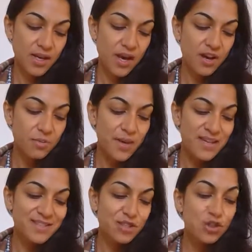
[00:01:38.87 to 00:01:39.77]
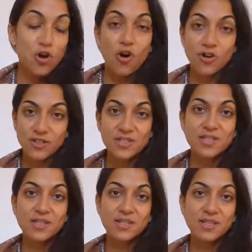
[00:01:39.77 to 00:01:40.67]
Karma is not
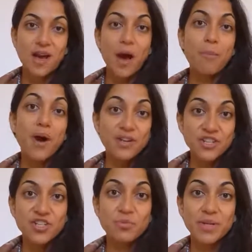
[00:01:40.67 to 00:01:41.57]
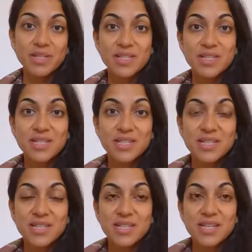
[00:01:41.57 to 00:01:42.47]
a punishment.
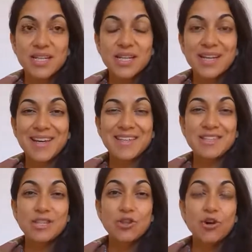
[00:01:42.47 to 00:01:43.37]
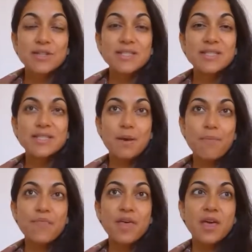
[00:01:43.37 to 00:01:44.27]
It's not
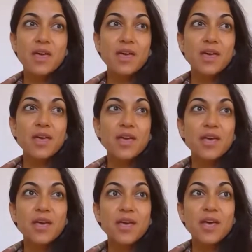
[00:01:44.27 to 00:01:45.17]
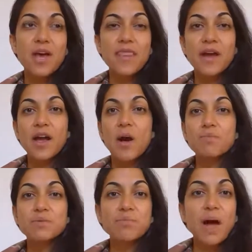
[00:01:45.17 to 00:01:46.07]
something that
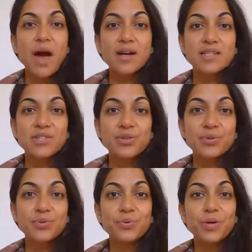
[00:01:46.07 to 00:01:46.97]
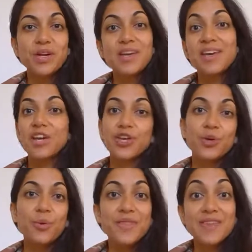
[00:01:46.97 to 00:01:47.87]
comes back to kick
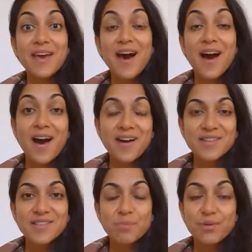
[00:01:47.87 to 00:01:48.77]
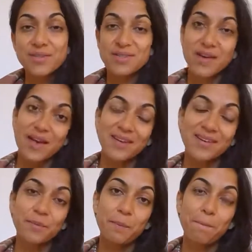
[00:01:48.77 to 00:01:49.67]
you in the ass, per se.